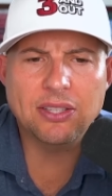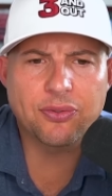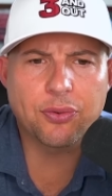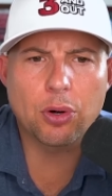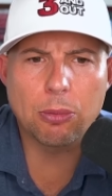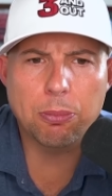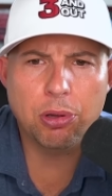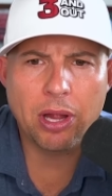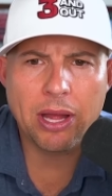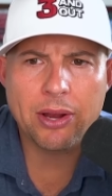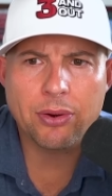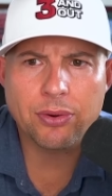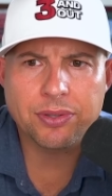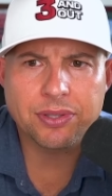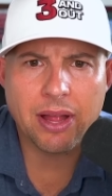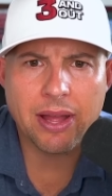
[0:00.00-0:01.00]
for a
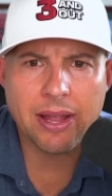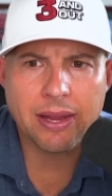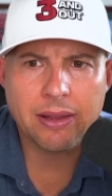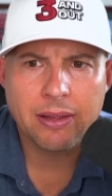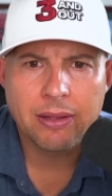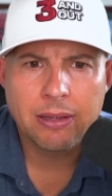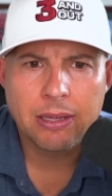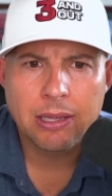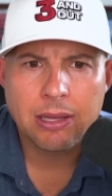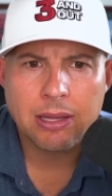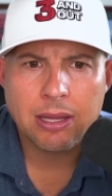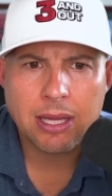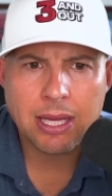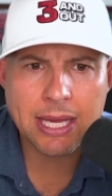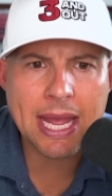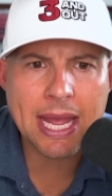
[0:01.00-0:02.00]
player is like
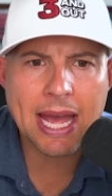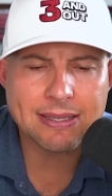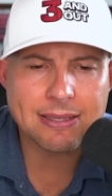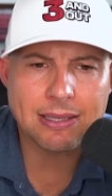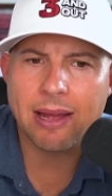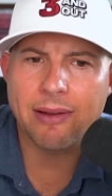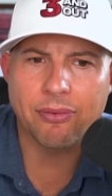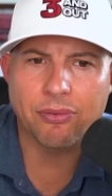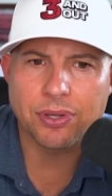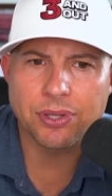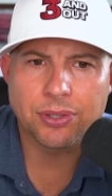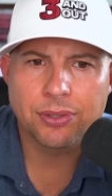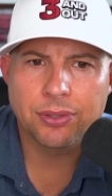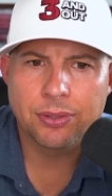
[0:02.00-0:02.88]
he has leverage.